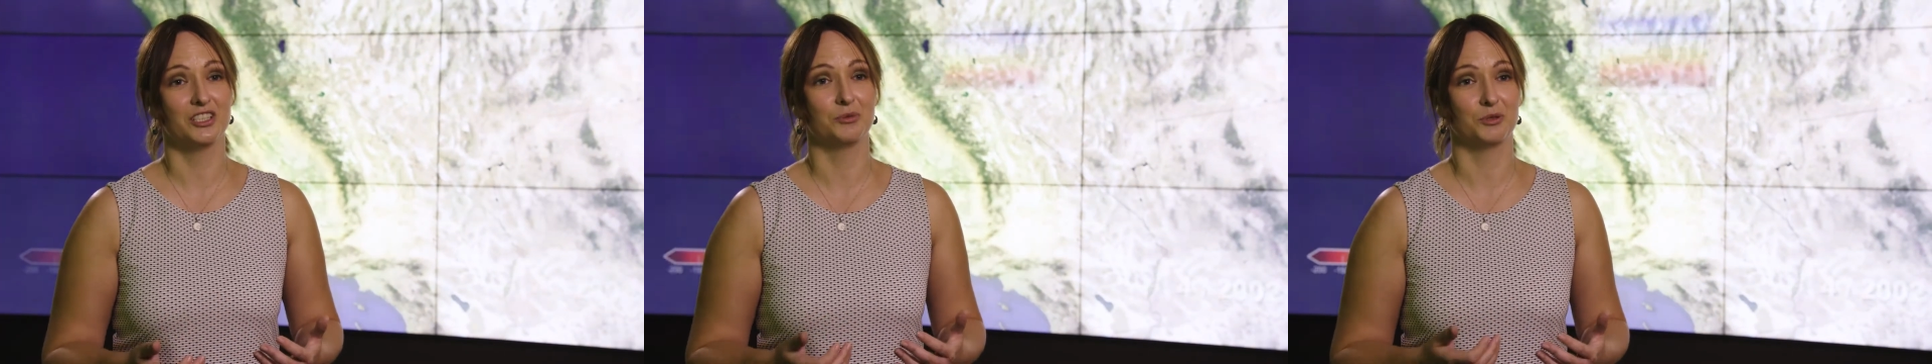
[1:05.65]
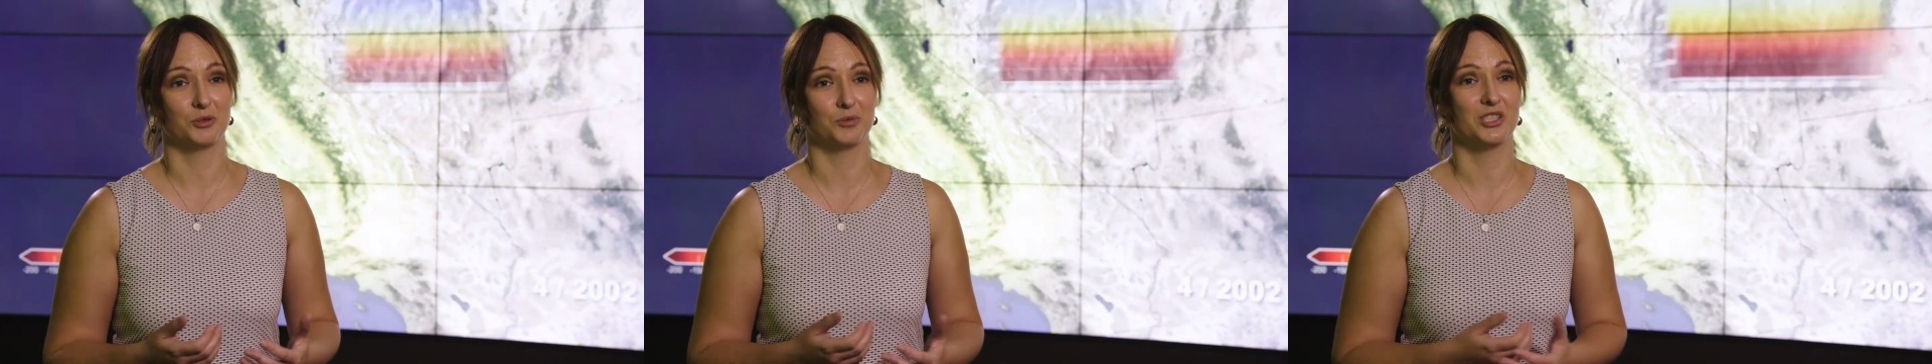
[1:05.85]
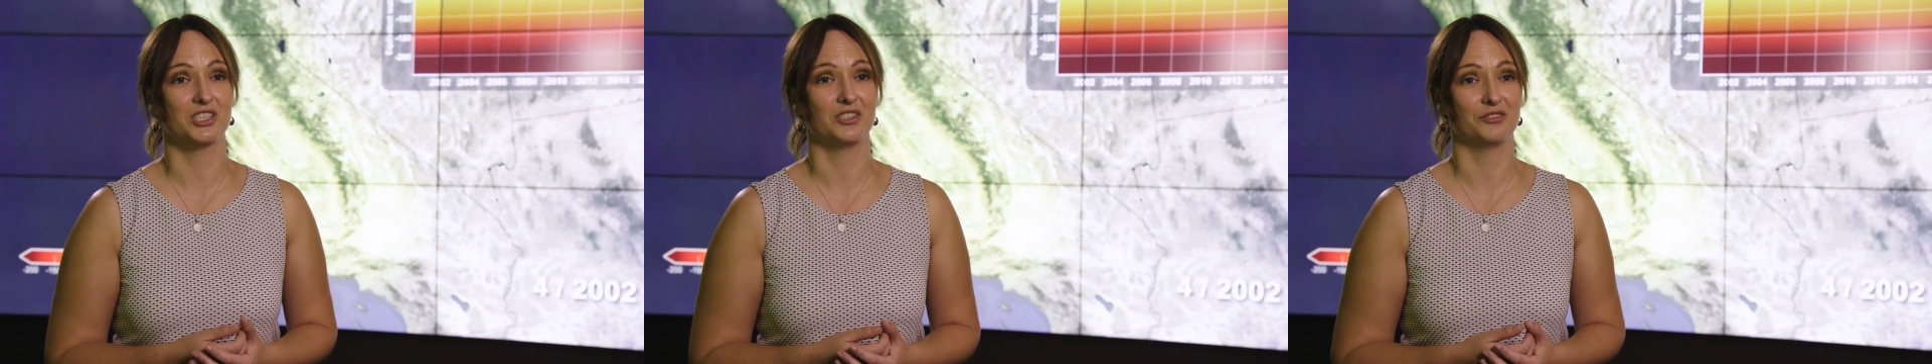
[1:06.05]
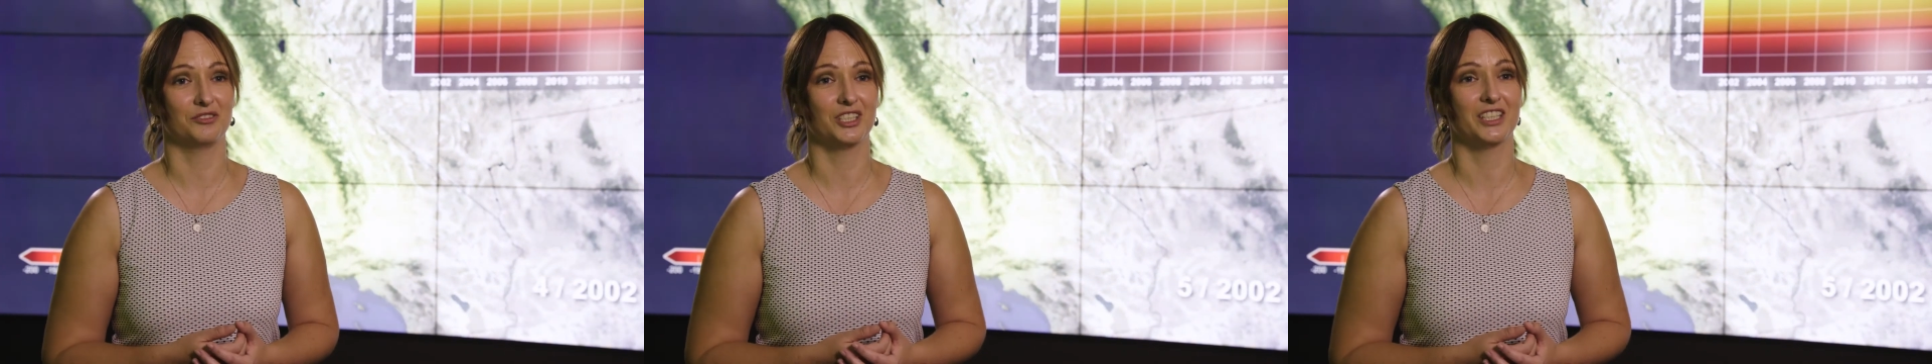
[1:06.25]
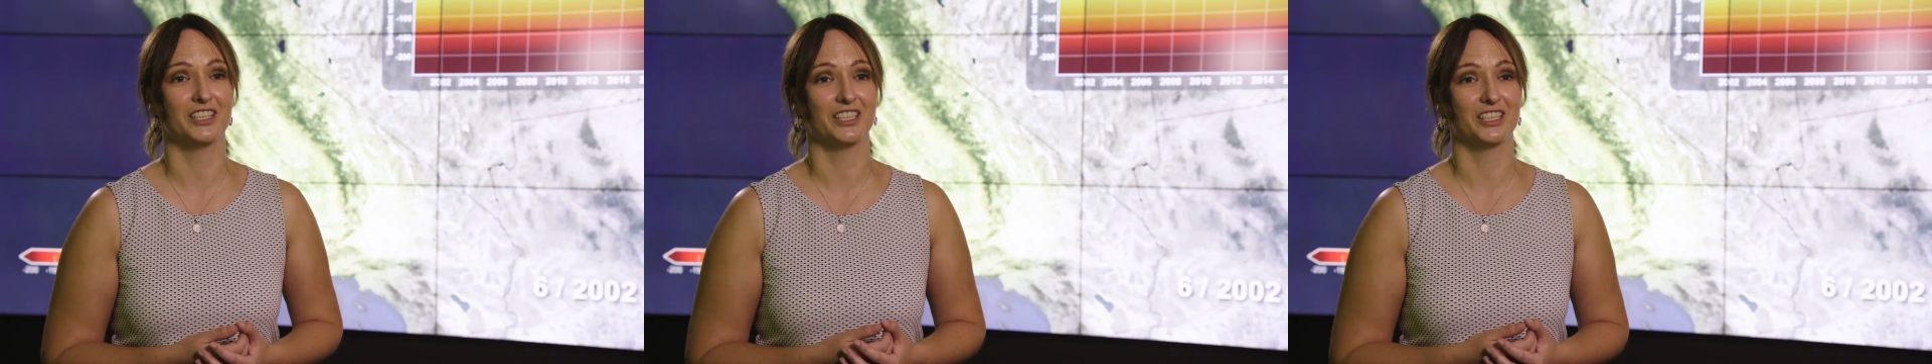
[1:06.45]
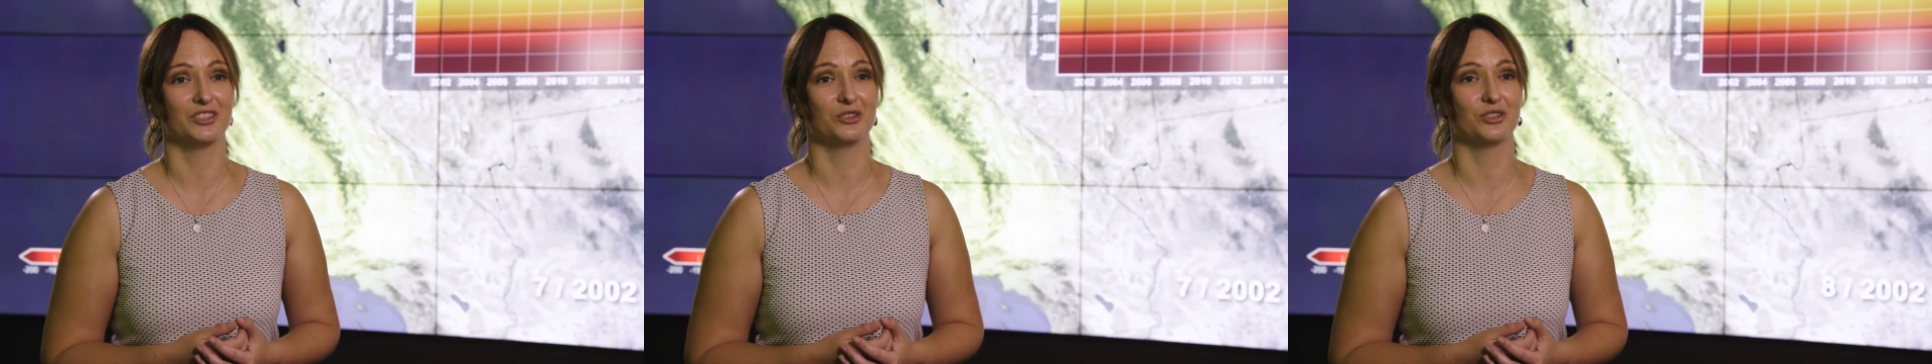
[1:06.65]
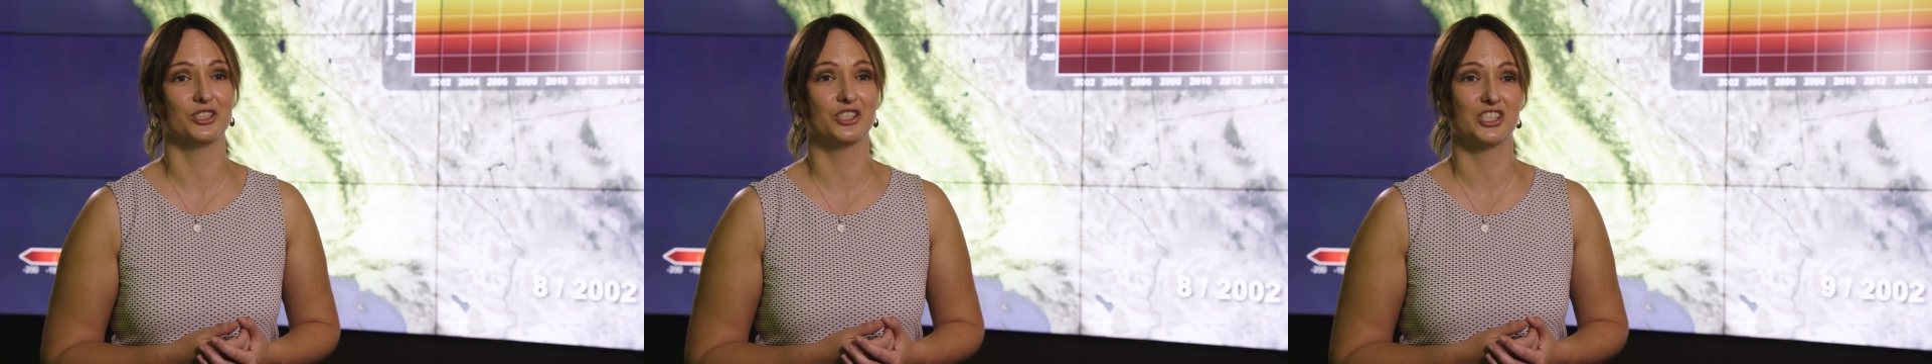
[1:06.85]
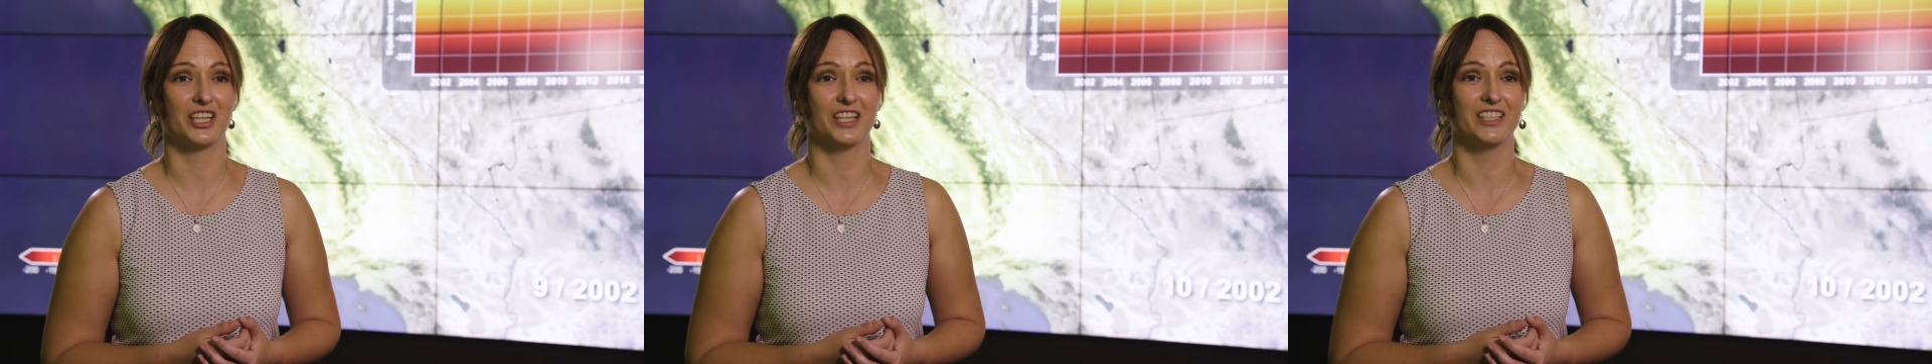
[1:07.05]
specifically in
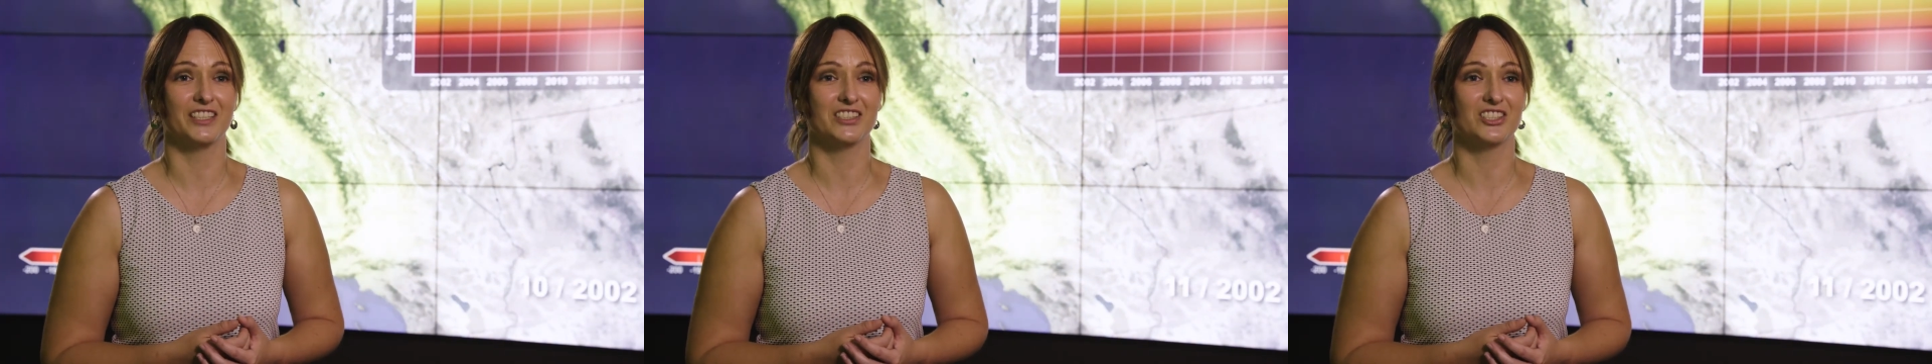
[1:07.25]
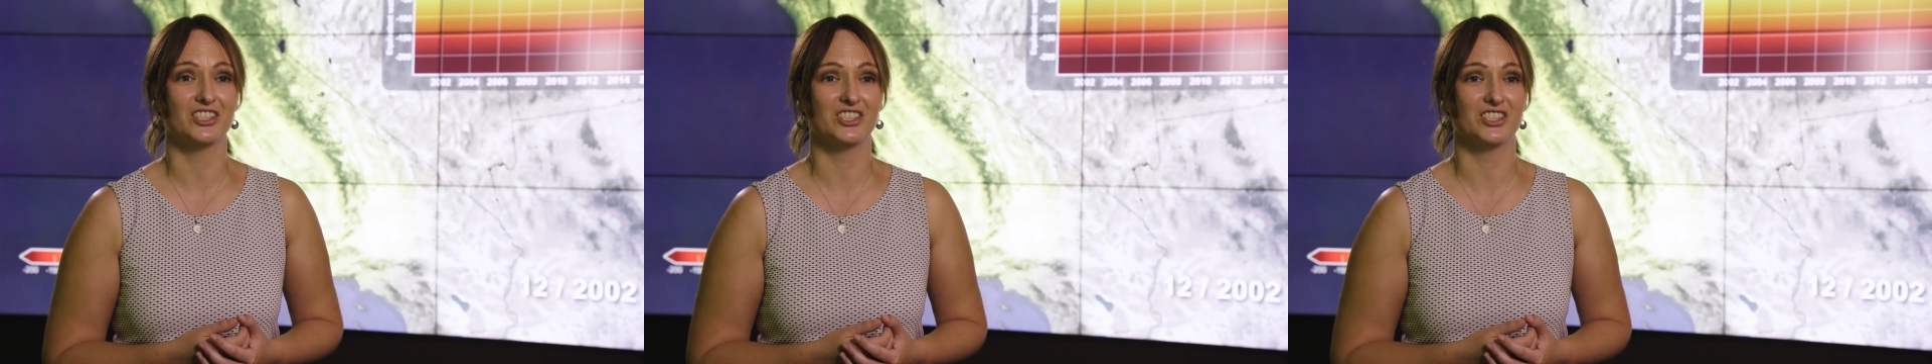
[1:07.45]
earth science.